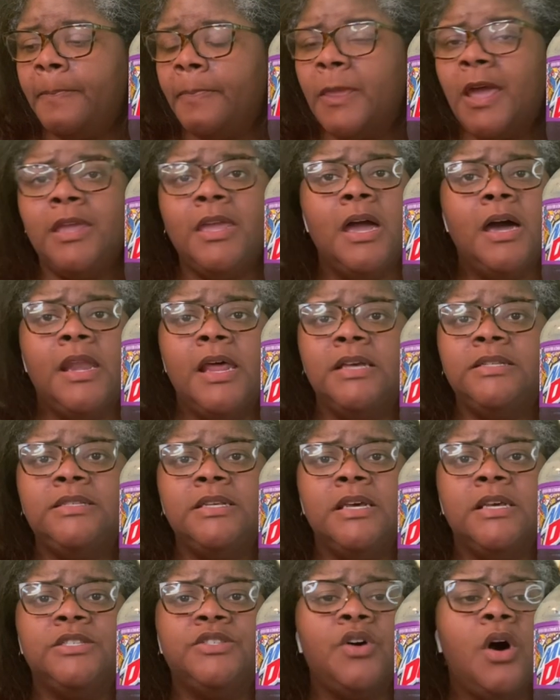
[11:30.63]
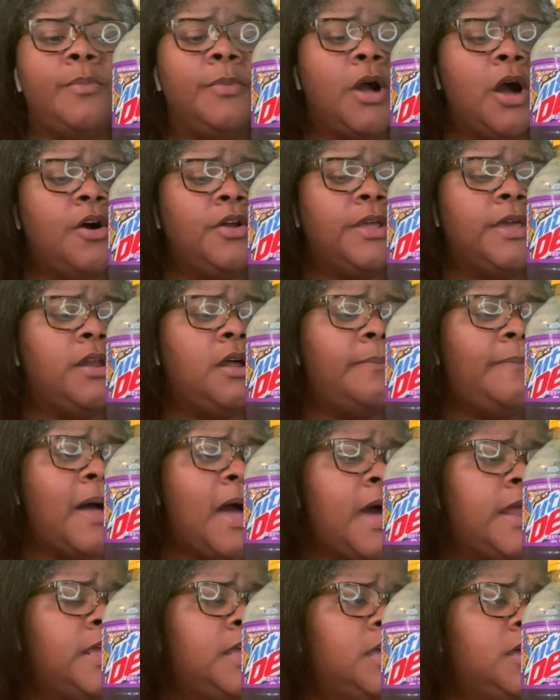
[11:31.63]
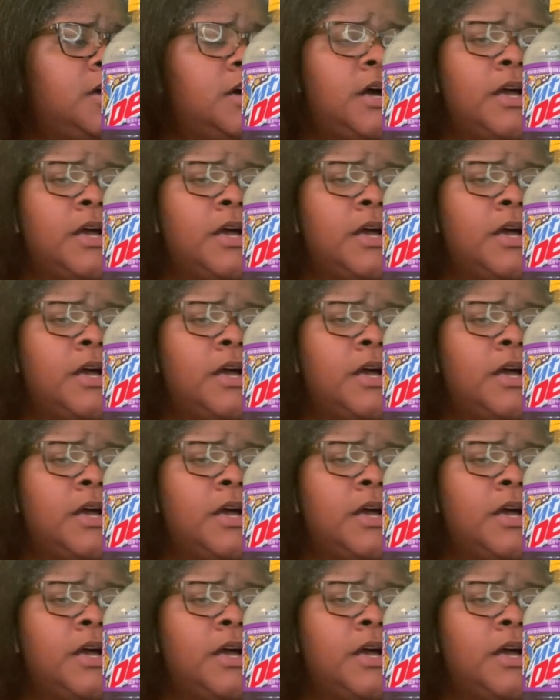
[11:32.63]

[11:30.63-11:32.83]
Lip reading: yeah, that's it. So I'm going to get up out of here.